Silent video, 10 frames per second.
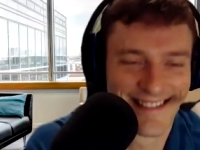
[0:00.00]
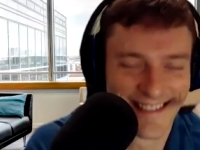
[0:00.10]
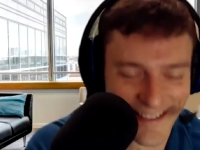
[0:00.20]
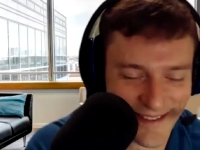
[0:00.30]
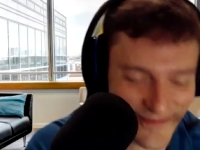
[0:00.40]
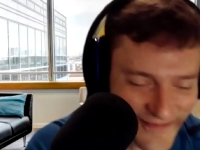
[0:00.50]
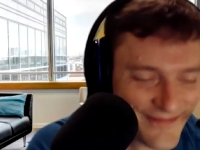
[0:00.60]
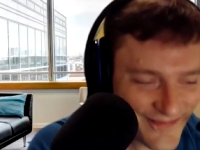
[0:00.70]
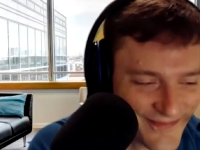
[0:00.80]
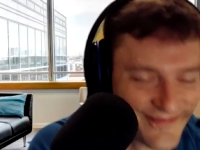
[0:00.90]
They're not
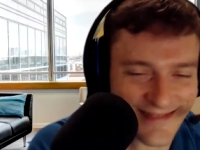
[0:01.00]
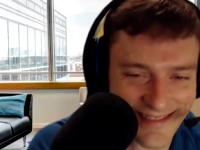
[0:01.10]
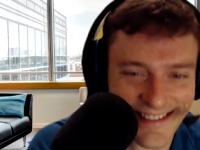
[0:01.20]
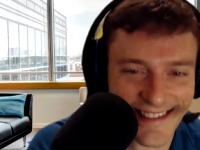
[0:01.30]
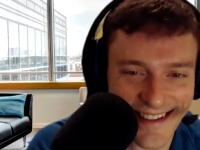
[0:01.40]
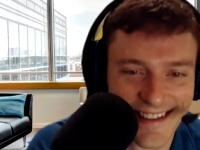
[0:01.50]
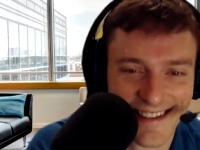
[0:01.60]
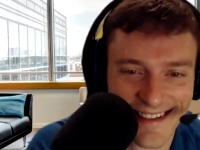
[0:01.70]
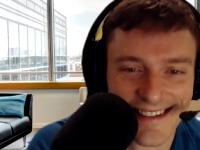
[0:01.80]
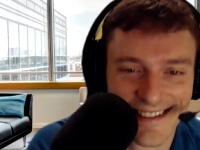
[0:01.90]
going to let you come
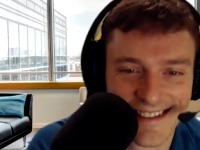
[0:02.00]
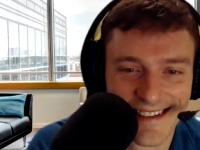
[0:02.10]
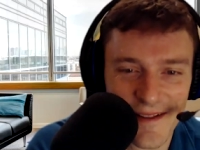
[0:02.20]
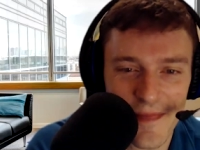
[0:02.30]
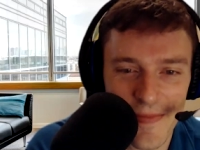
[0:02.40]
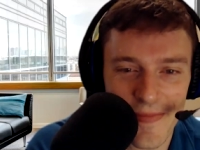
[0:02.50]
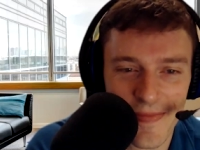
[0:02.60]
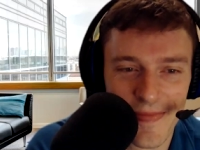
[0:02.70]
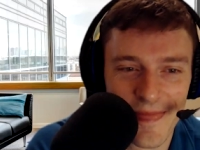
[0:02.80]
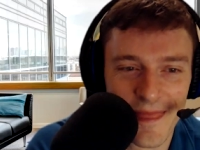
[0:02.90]
through very easily.
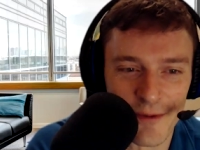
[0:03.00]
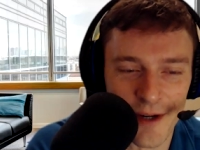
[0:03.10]
Right.